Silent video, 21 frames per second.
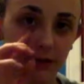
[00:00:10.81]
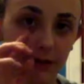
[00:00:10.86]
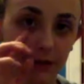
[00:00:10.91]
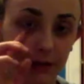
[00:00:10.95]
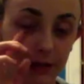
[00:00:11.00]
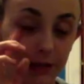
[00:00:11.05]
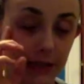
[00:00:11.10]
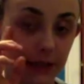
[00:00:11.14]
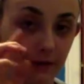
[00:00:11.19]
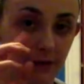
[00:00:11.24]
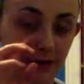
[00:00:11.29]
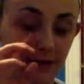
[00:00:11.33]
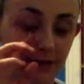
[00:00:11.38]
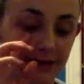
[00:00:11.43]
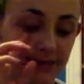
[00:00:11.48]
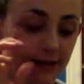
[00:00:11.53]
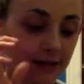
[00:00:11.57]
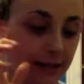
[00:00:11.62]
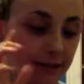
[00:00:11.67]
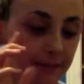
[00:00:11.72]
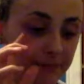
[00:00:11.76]
a really long
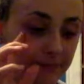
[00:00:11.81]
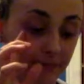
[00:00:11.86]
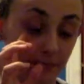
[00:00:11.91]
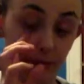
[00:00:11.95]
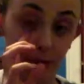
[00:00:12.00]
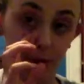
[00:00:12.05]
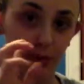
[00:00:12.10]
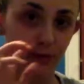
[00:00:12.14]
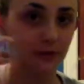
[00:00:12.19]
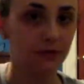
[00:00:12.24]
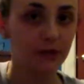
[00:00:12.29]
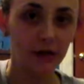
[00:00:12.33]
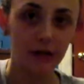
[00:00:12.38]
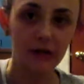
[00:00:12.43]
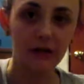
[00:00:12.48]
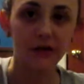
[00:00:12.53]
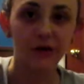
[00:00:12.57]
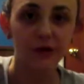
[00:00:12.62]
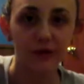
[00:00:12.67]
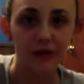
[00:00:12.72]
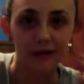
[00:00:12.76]
time, well,
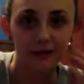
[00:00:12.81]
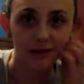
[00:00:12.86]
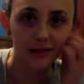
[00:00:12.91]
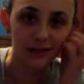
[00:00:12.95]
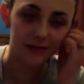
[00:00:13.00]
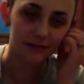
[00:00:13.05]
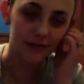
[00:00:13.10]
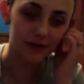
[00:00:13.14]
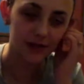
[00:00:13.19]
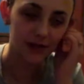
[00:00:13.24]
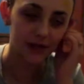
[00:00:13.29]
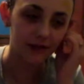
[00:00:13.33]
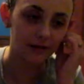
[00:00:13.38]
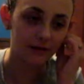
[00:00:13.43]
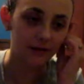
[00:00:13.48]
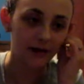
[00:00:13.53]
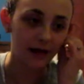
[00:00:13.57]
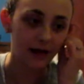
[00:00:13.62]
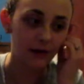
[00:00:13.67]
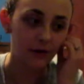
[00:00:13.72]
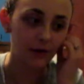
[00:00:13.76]
relative
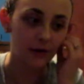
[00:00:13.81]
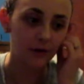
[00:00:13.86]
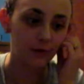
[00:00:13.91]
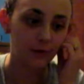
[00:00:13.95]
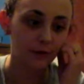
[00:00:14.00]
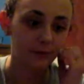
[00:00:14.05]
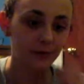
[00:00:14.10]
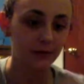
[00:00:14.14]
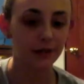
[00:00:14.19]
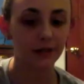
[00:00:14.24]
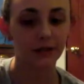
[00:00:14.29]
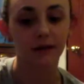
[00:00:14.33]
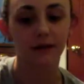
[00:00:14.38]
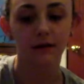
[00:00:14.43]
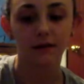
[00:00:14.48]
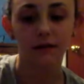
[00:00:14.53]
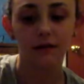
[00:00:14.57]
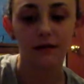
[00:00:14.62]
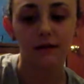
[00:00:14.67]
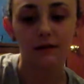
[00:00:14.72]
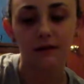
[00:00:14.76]
to how I normally
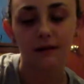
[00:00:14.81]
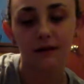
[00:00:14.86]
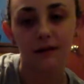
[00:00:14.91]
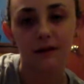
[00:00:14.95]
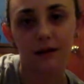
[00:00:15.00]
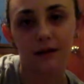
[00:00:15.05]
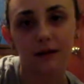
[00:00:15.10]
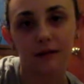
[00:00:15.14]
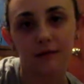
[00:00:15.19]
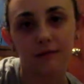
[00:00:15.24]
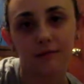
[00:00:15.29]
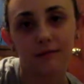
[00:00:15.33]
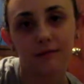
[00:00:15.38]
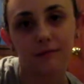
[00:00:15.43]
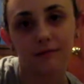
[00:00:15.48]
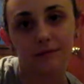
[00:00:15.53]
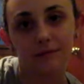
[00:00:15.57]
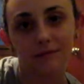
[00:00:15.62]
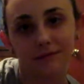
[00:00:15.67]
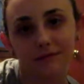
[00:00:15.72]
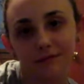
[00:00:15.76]
um,
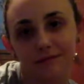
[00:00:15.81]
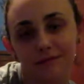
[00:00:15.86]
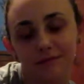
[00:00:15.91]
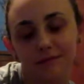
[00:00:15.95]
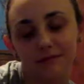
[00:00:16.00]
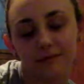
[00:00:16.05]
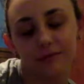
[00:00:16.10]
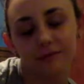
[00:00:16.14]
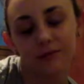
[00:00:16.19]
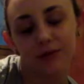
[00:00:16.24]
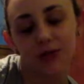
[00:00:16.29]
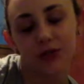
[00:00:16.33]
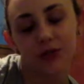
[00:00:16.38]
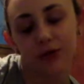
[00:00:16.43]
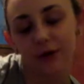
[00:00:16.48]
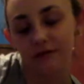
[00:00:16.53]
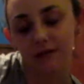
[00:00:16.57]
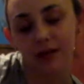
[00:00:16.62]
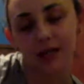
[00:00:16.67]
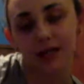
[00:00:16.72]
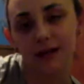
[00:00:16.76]
do
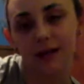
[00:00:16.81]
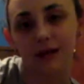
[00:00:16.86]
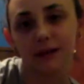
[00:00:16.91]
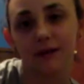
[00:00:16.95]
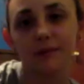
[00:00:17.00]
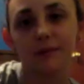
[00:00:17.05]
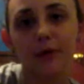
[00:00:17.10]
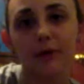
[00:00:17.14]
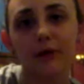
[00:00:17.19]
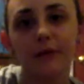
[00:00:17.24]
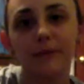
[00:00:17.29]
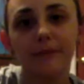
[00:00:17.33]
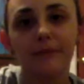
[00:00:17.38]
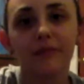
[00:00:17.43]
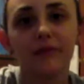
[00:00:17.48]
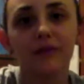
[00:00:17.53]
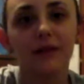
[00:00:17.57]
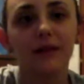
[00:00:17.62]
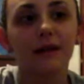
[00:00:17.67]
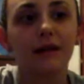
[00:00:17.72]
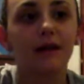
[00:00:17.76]
everything, but
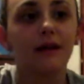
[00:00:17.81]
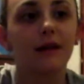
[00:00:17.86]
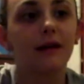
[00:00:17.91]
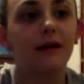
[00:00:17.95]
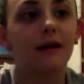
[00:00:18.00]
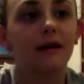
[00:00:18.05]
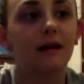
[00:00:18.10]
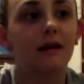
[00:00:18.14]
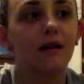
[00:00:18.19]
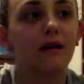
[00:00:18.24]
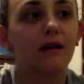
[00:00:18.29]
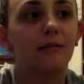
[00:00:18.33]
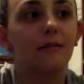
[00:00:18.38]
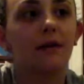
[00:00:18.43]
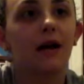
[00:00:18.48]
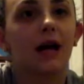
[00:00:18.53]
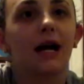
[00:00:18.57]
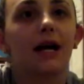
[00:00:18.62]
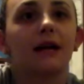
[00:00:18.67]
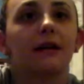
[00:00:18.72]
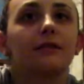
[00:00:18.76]

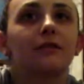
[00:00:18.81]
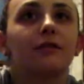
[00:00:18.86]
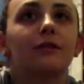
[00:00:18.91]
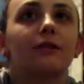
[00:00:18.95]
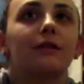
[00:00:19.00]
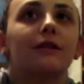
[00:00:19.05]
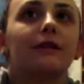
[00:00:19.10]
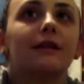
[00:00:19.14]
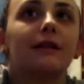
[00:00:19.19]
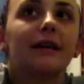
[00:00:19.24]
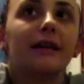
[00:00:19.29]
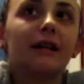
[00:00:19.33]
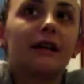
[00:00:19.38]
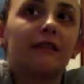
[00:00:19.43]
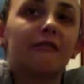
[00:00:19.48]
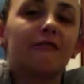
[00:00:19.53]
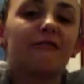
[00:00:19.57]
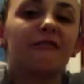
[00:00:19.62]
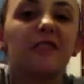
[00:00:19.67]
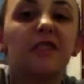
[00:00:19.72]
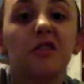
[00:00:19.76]
um, I took like
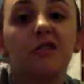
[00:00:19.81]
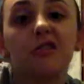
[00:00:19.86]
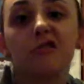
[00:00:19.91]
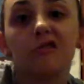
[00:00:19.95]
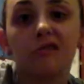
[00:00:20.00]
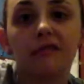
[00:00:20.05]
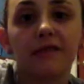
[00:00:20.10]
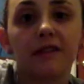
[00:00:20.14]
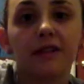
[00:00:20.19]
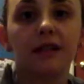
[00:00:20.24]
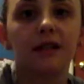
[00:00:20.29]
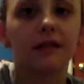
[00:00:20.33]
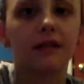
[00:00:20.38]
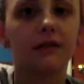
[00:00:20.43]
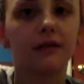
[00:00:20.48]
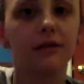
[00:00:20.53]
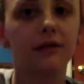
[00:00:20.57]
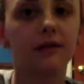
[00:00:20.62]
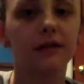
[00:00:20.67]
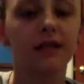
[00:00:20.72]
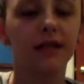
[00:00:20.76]
a few
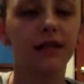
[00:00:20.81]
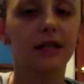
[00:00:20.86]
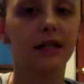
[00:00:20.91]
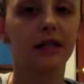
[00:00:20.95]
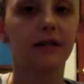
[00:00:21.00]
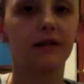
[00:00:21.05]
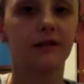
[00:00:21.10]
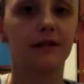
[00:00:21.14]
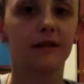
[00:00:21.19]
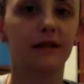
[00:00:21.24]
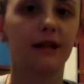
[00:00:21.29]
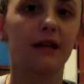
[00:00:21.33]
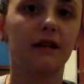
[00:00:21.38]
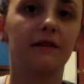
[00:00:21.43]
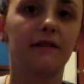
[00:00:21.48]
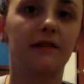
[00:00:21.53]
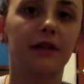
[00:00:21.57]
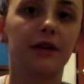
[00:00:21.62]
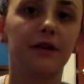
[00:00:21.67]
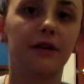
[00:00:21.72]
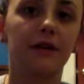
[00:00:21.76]
videos just kind
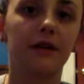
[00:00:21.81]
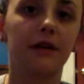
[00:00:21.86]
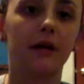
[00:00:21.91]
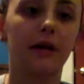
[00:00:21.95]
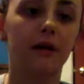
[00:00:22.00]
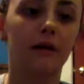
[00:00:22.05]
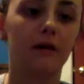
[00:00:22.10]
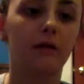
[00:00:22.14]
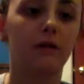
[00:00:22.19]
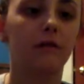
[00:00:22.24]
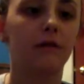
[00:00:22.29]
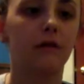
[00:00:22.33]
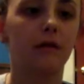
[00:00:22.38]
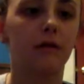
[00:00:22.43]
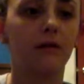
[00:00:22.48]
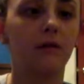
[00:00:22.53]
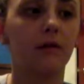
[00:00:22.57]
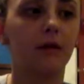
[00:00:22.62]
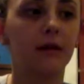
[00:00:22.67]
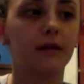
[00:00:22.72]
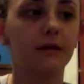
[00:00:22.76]
of here and there over the
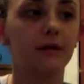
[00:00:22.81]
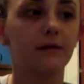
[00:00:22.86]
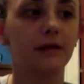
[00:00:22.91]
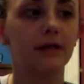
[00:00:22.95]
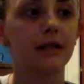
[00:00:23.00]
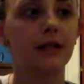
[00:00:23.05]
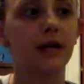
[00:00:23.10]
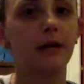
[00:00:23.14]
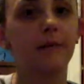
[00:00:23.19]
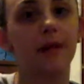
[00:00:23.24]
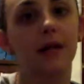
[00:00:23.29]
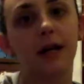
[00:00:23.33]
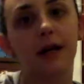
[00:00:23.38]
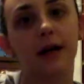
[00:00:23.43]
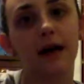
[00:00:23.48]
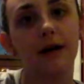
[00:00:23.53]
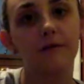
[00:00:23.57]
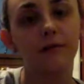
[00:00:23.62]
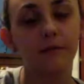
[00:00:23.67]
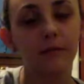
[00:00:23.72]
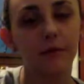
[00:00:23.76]
course of the time that I
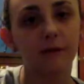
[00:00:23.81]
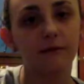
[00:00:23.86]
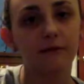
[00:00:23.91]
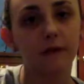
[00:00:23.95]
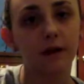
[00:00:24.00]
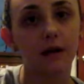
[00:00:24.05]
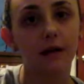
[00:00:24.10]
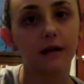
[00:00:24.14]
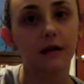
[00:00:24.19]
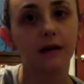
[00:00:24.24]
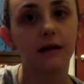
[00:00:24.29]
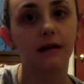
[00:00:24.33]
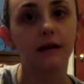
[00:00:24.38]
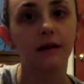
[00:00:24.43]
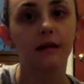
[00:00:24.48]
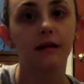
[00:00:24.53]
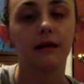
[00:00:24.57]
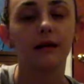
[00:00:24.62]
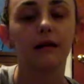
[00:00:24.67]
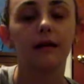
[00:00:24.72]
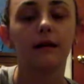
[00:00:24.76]
haven't been
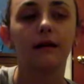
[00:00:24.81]
vlogging.